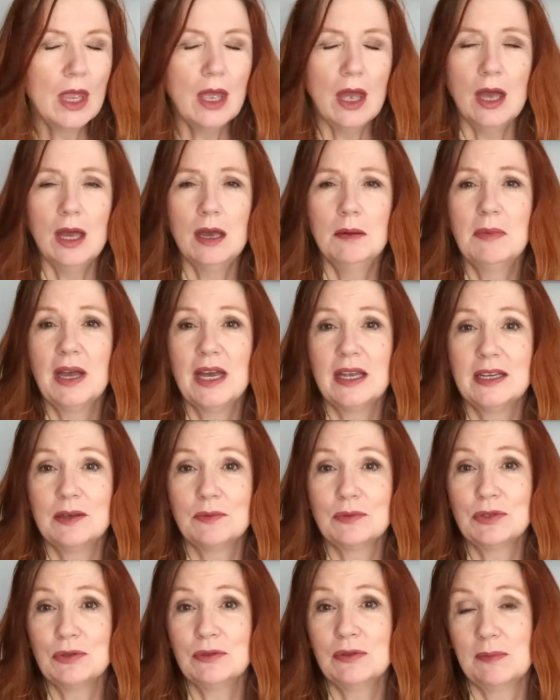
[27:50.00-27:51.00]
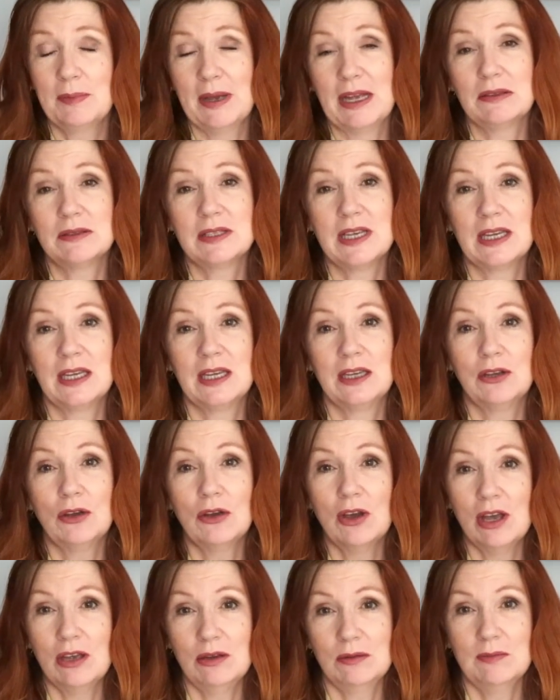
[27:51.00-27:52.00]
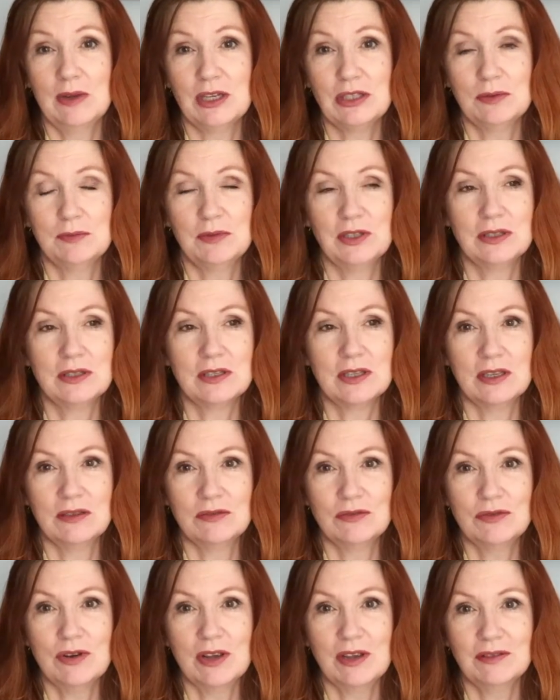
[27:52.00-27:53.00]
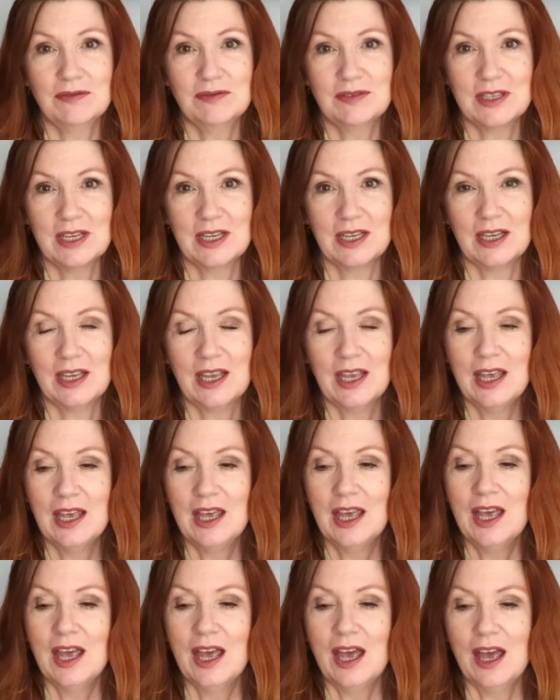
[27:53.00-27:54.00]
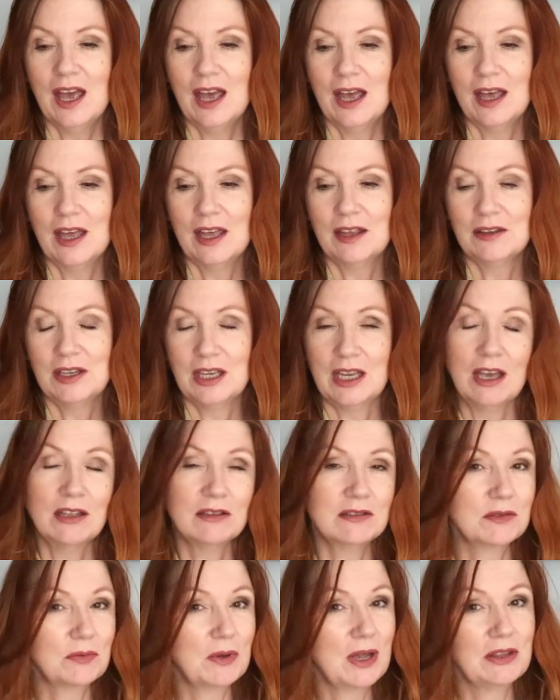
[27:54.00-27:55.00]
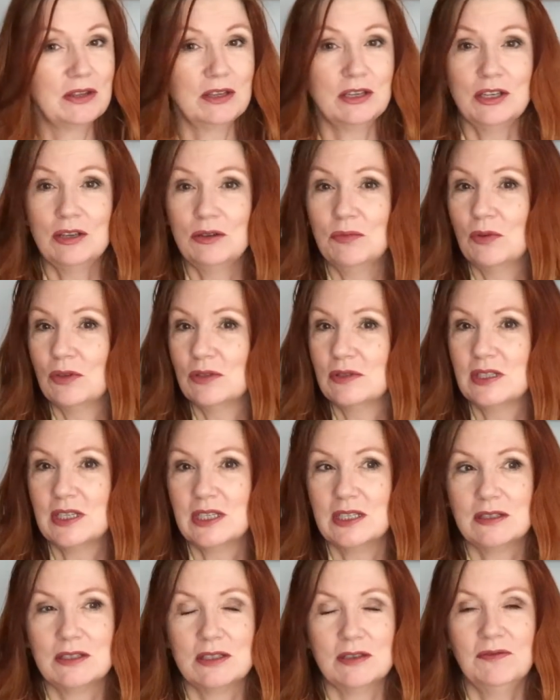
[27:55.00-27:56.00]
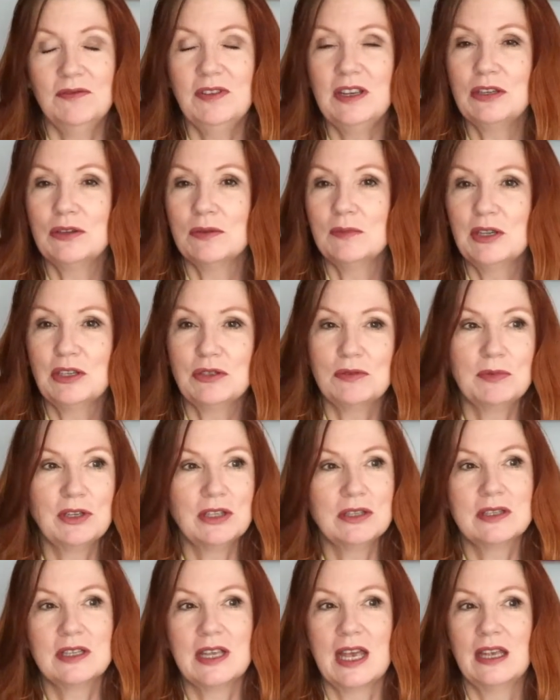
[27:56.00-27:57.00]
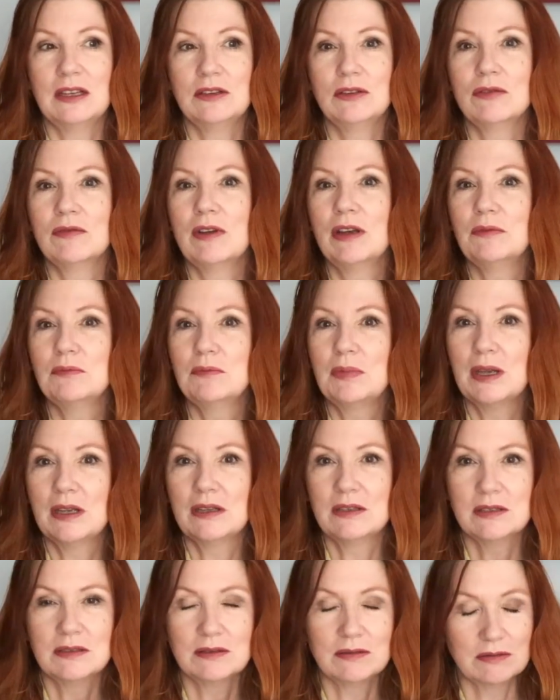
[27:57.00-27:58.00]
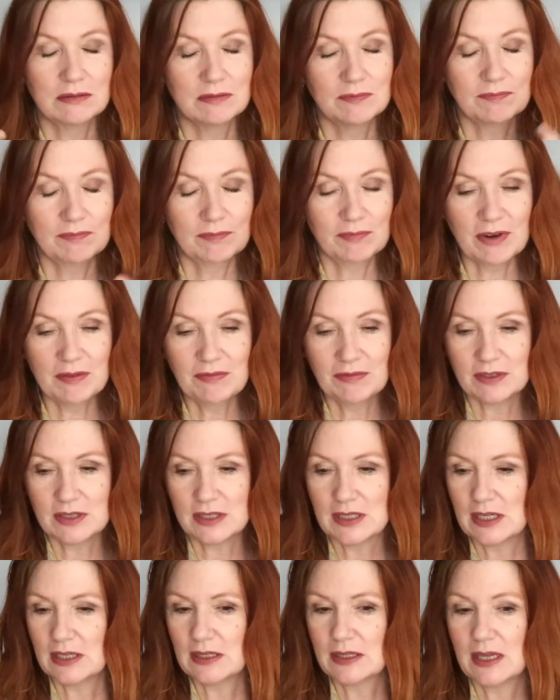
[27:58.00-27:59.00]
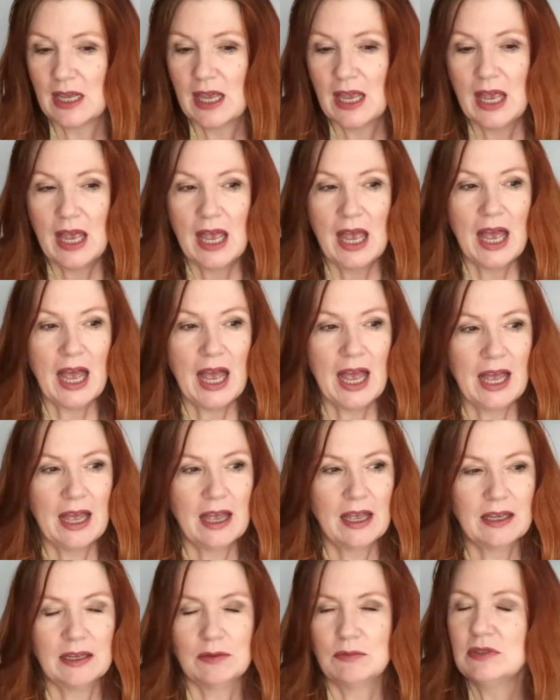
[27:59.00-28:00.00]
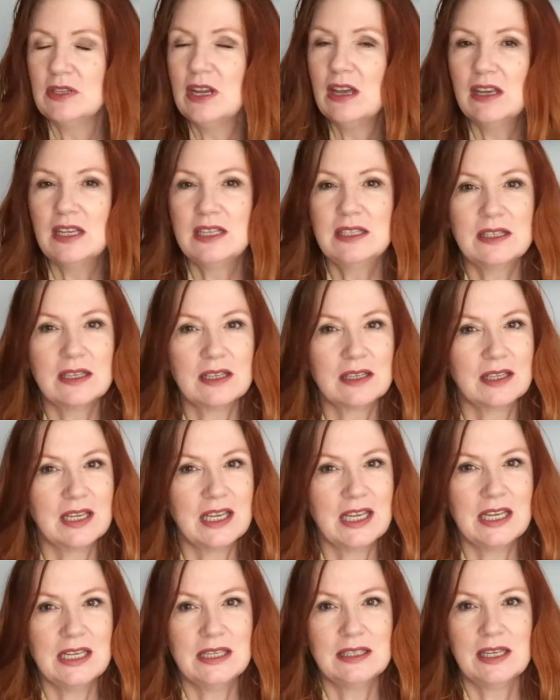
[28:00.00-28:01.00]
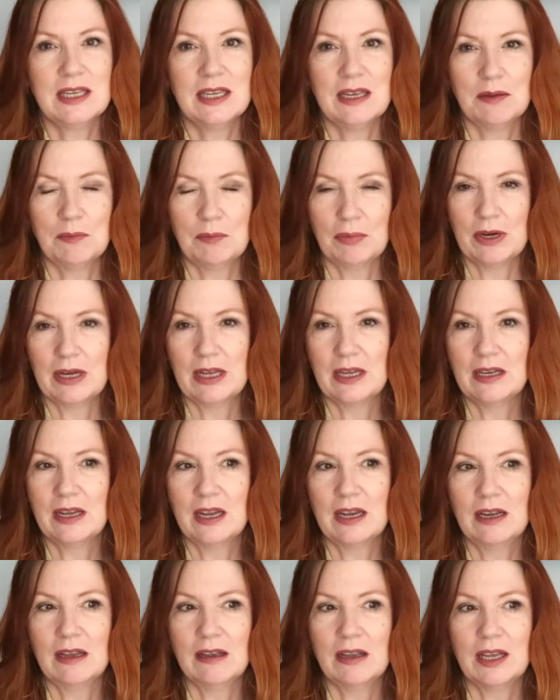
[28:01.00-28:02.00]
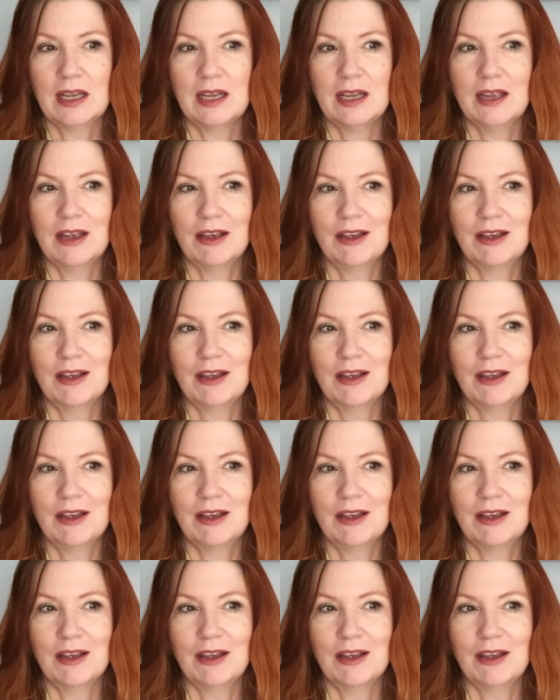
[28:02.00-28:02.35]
And it was all about taking your own measurements and drafting the underwear that you wanted to fit your measurements and your own personal preferences. Nice and easy and brilliant. And I,